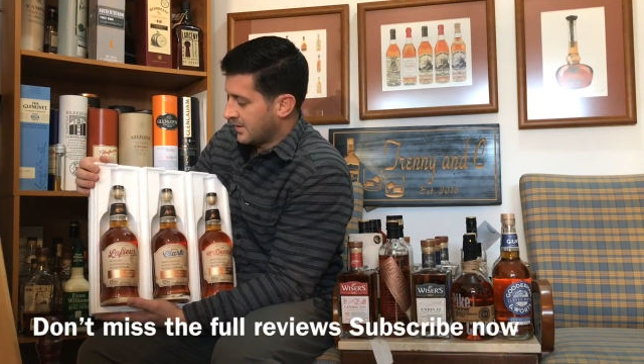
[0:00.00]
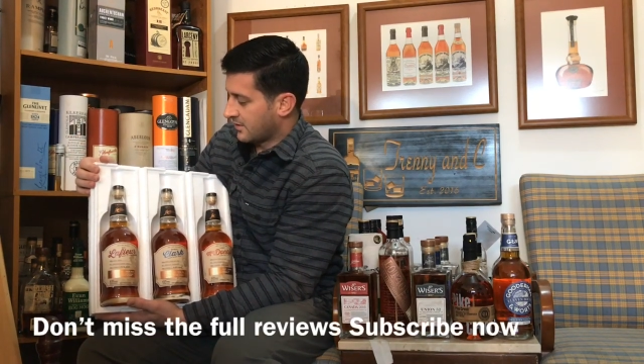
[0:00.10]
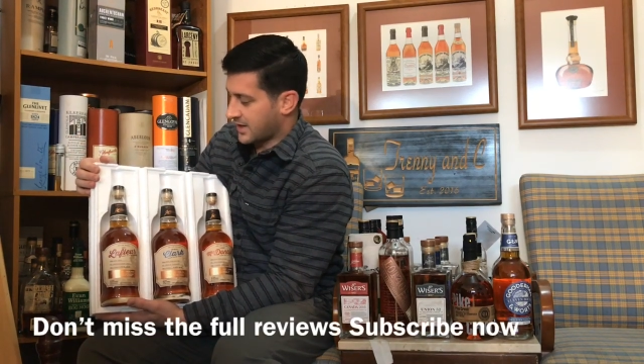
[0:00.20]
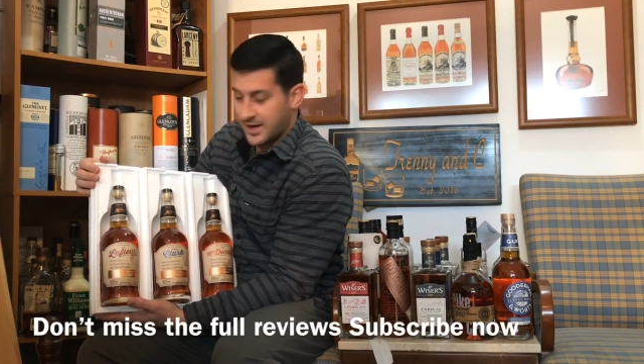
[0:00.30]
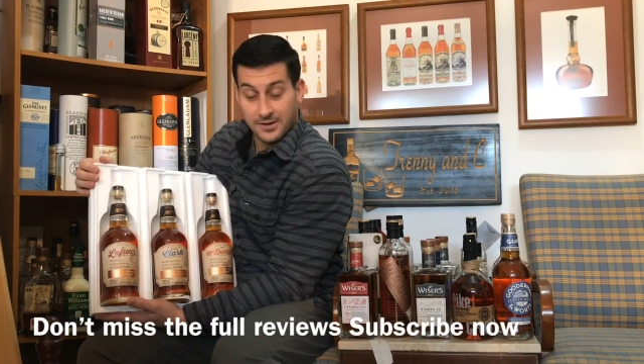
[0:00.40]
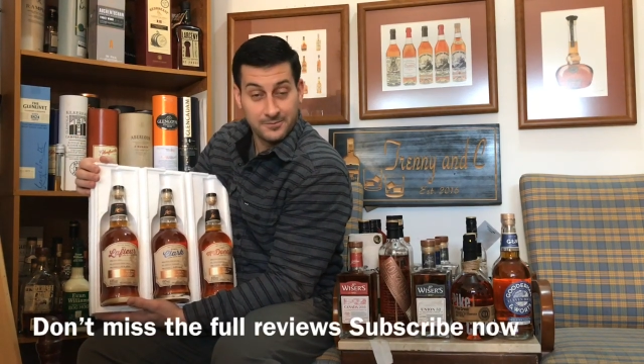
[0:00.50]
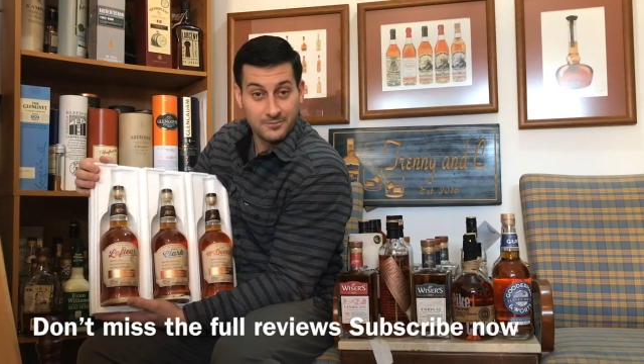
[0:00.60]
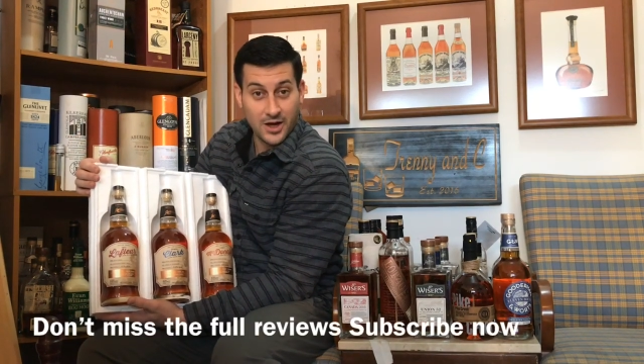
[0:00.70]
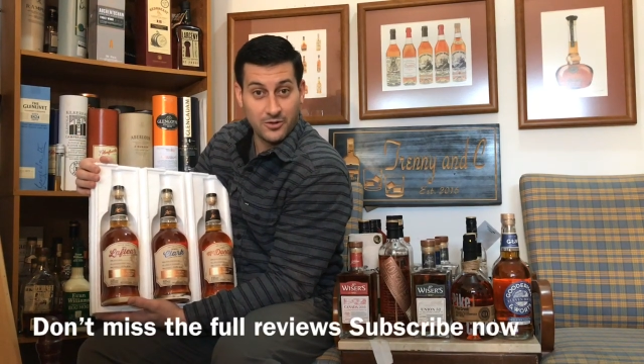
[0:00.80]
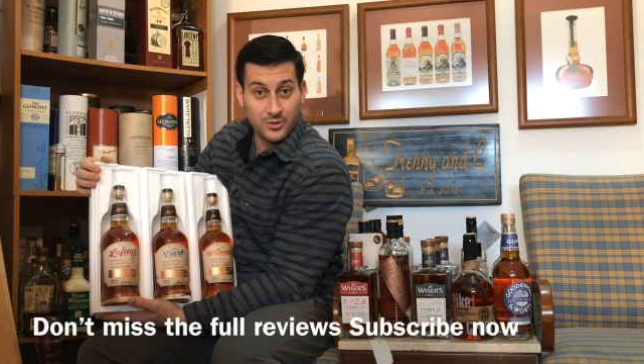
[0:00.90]
Okay,
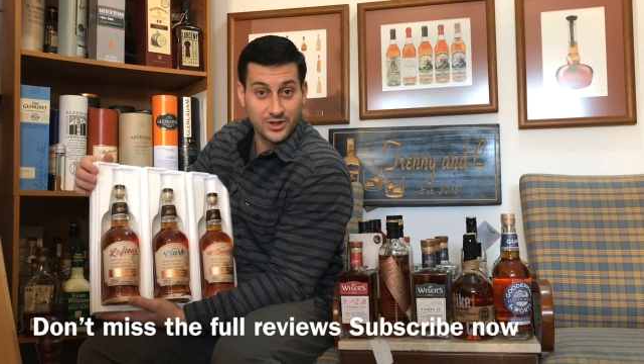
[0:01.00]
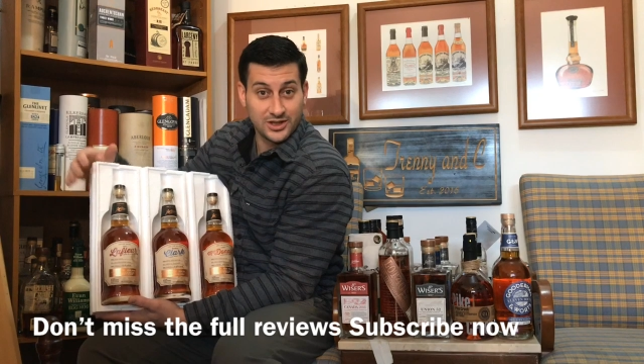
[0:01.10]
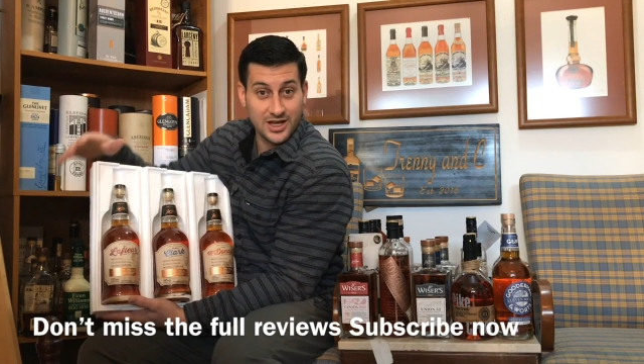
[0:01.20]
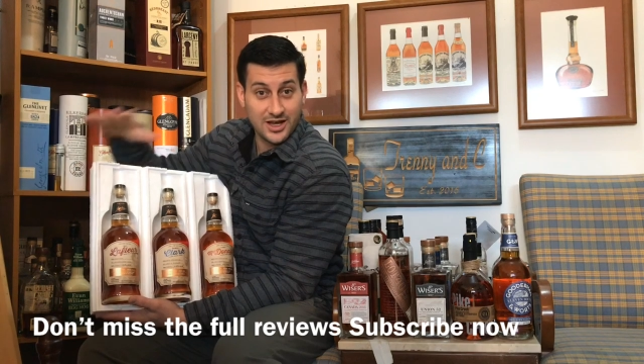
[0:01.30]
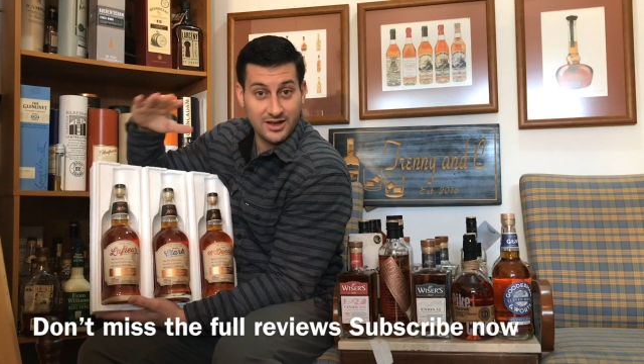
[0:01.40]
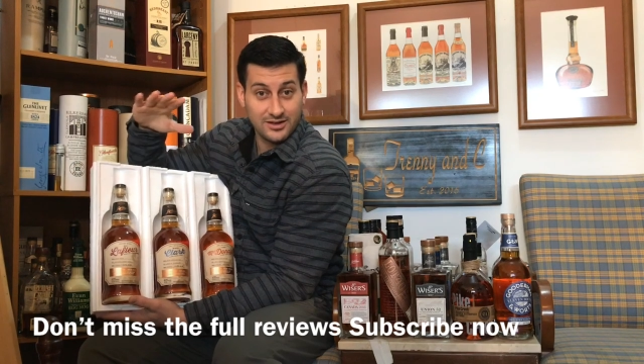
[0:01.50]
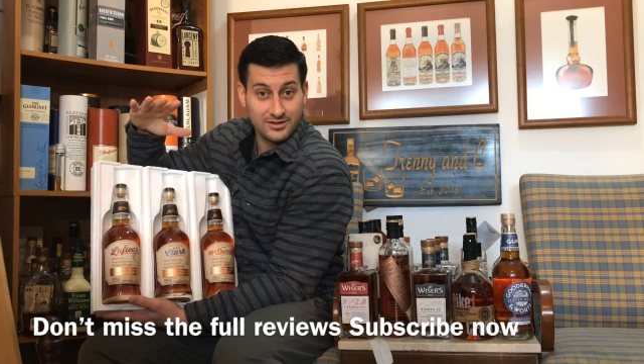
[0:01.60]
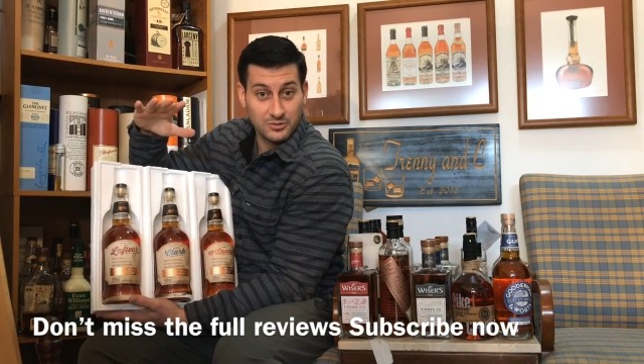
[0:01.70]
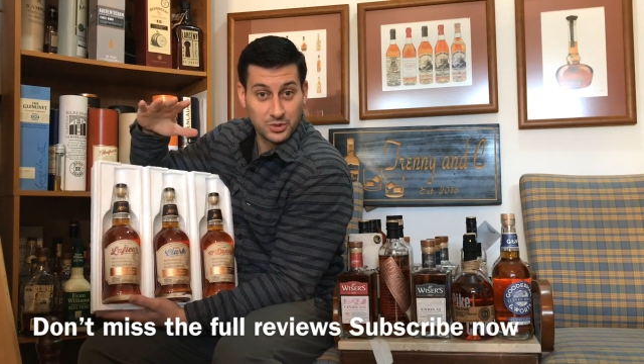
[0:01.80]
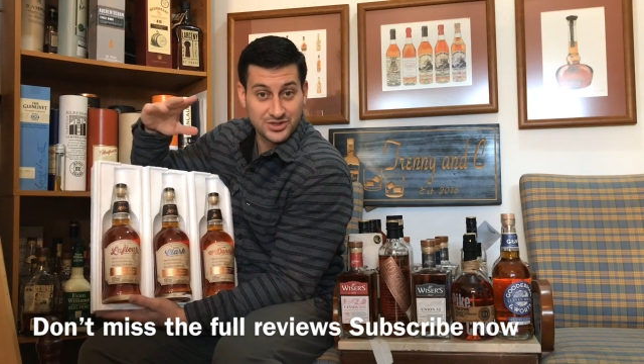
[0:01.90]
well, we'll uh,
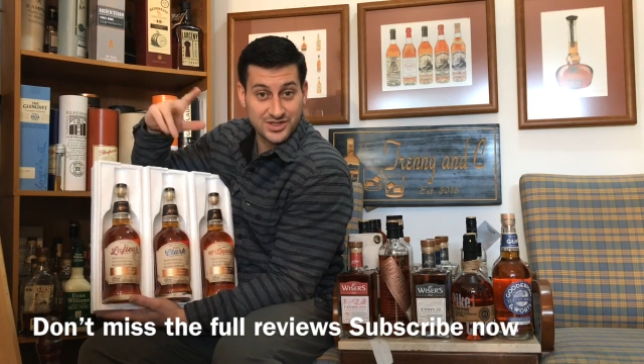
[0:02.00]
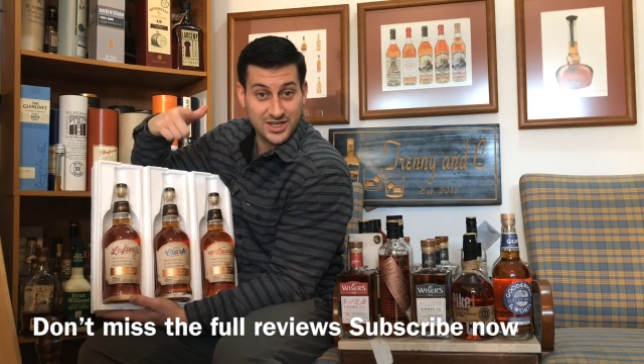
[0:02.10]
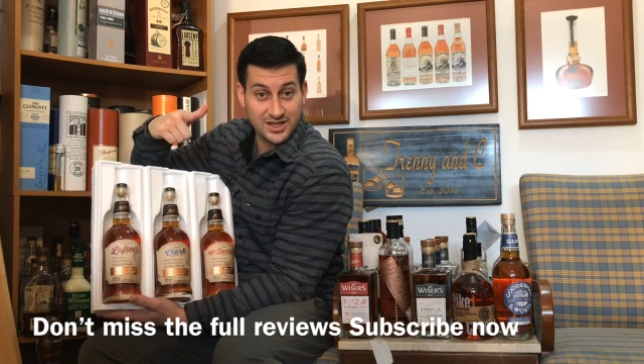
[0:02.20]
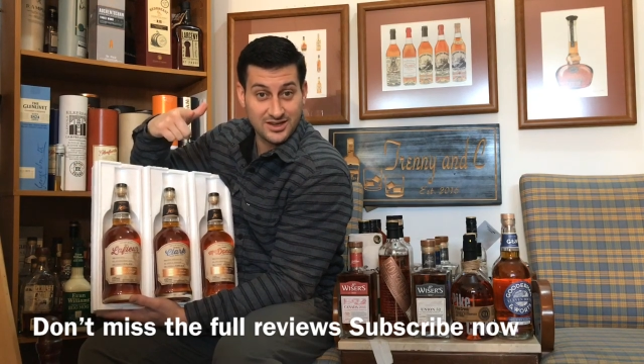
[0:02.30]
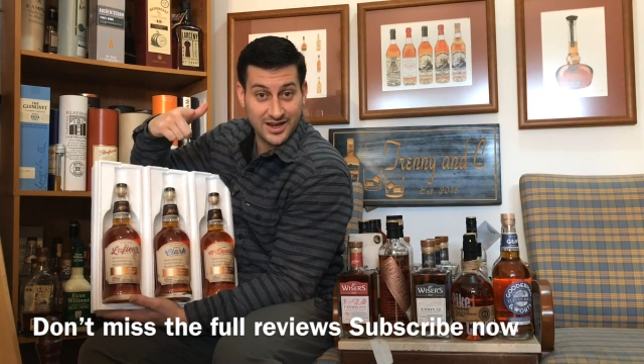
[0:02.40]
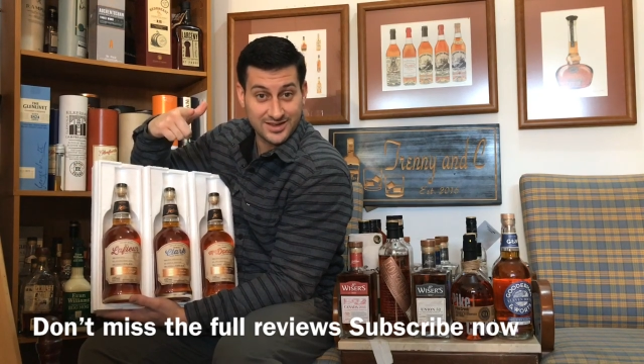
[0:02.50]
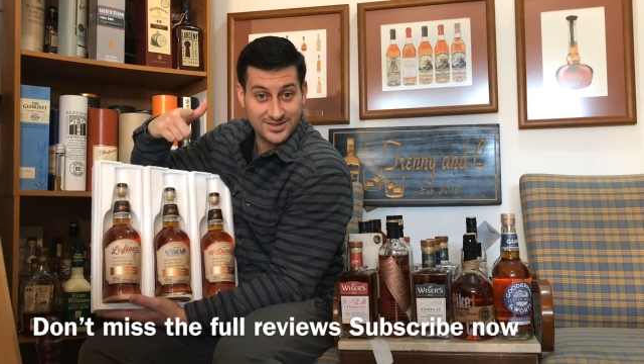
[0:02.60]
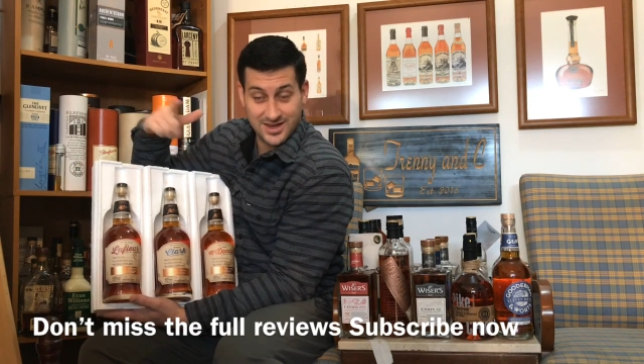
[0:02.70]
we'll see you next